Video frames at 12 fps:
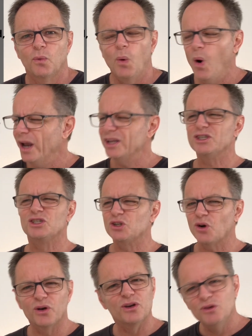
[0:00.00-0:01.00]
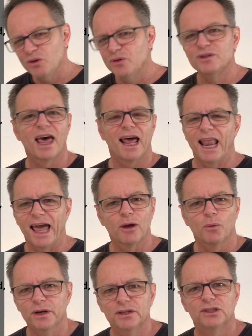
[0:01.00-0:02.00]
Why does John use that
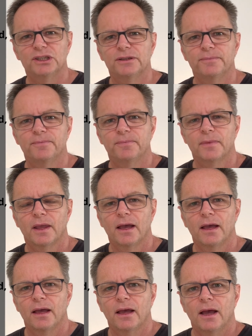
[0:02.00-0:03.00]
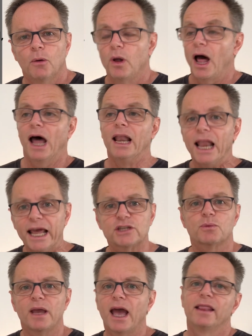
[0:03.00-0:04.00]
language? Well,
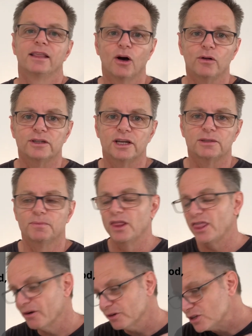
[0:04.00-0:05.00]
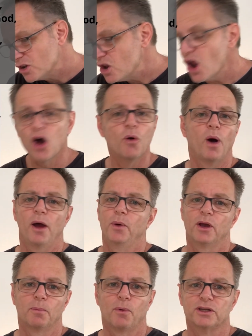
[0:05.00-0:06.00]
unless we had the Old Testament, there is no way
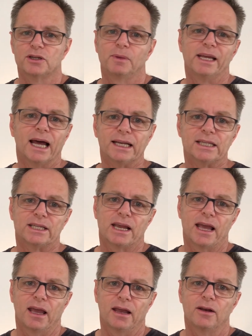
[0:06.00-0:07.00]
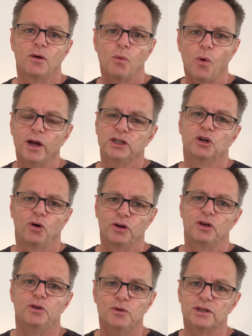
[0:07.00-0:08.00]
we could possibly understand why
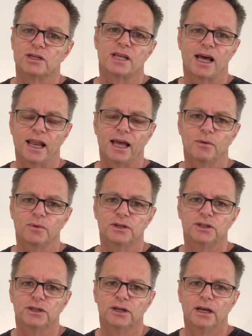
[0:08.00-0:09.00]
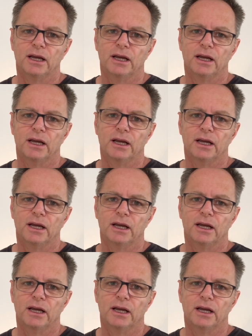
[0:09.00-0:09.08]
John uses that language.